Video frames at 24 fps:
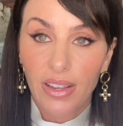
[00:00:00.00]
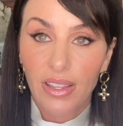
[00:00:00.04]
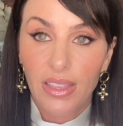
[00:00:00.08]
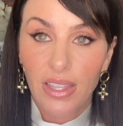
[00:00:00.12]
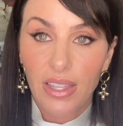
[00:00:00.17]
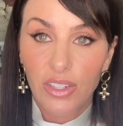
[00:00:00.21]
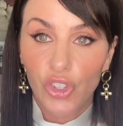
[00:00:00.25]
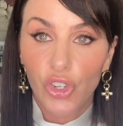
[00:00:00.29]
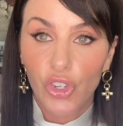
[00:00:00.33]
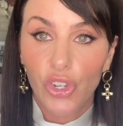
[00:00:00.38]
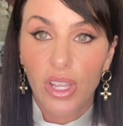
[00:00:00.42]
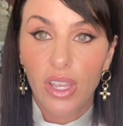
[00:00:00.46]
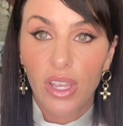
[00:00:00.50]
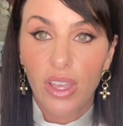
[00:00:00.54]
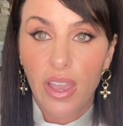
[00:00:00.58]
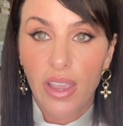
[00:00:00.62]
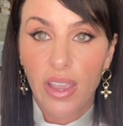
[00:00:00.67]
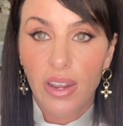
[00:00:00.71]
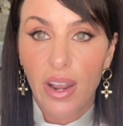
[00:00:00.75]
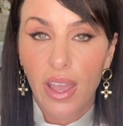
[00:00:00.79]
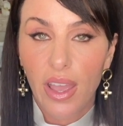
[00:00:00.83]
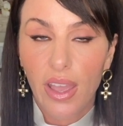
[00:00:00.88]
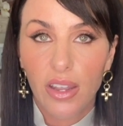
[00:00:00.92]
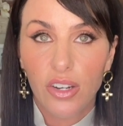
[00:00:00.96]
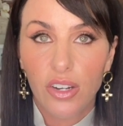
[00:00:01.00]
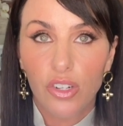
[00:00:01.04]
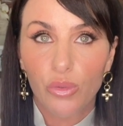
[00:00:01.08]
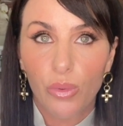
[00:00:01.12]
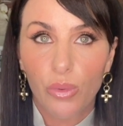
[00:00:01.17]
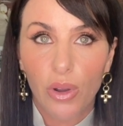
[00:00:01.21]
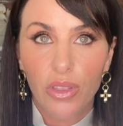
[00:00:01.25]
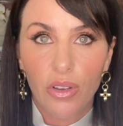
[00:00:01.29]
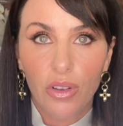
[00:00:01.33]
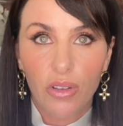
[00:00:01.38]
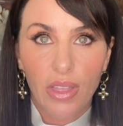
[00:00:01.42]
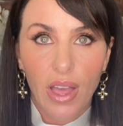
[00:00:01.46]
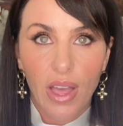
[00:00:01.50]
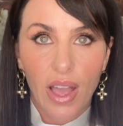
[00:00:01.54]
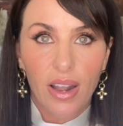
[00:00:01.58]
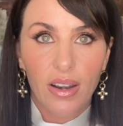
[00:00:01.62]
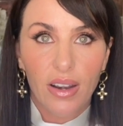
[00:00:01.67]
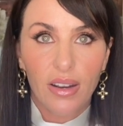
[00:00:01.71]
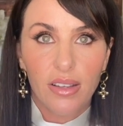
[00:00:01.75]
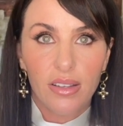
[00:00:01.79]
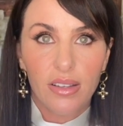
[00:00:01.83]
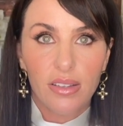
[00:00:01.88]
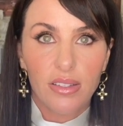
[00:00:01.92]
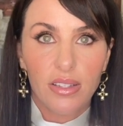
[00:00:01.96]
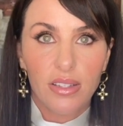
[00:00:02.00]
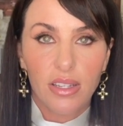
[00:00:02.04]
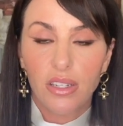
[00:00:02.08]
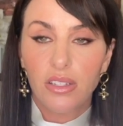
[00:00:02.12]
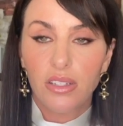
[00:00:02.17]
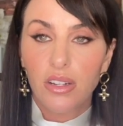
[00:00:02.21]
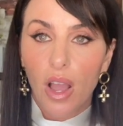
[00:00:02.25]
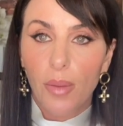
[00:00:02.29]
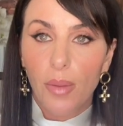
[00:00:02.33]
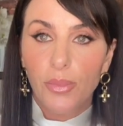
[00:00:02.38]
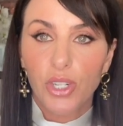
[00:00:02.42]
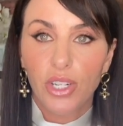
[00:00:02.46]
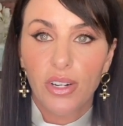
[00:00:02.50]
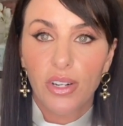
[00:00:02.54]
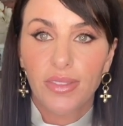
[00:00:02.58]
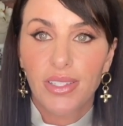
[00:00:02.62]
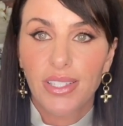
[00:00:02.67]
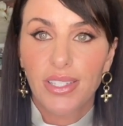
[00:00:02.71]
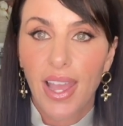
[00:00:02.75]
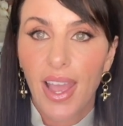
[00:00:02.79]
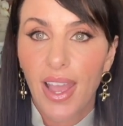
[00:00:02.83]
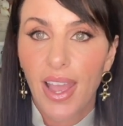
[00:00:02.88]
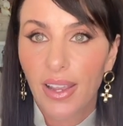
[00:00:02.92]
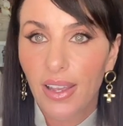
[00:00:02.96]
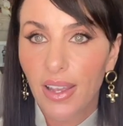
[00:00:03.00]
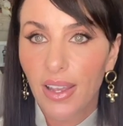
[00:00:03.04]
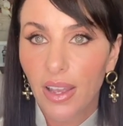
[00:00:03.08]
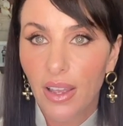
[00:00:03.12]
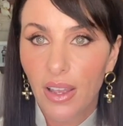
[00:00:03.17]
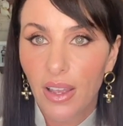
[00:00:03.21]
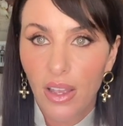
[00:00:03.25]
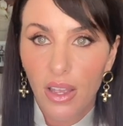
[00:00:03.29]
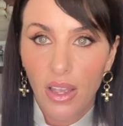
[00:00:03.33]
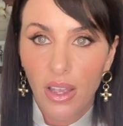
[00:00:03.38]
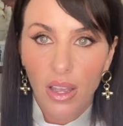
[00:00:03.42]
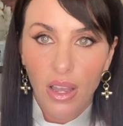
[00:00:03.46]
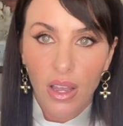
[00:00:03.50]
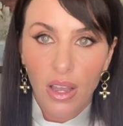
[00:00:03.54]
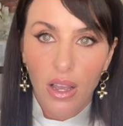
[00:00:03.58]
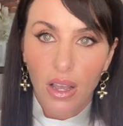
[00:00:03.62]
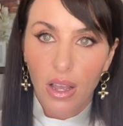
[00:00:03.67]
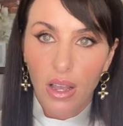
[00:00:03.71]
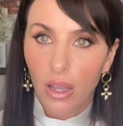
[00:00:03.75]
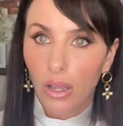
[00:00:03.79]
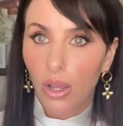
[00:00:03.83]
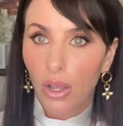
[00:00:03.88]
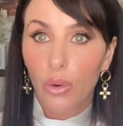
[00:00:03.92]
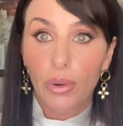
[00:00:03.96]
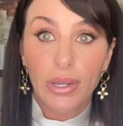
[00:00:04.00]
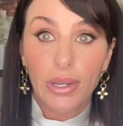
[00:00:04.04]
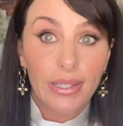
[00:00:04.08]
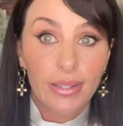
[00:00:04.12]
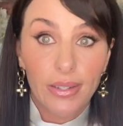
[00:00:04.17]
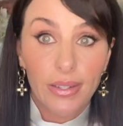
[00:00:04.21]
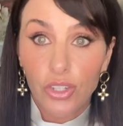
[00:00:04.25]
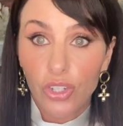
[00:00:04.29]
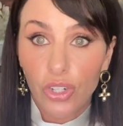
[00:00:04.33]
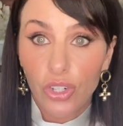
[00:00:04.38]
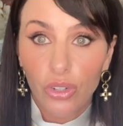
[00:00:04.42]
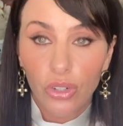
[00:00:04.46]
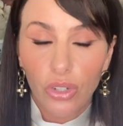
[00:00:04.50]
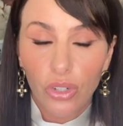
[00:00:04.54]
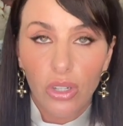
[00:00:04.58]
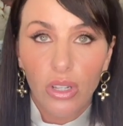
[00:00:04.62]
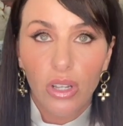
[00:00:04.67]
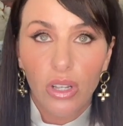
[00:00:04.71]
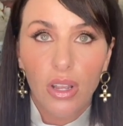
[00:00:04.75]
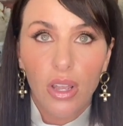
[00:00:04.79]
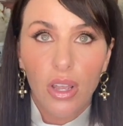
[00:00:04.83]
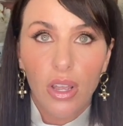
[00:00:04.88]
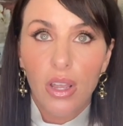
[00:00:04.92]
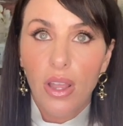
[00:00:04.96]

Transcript: that you can gain edge, whether that is adoption of tech, uh, going digital,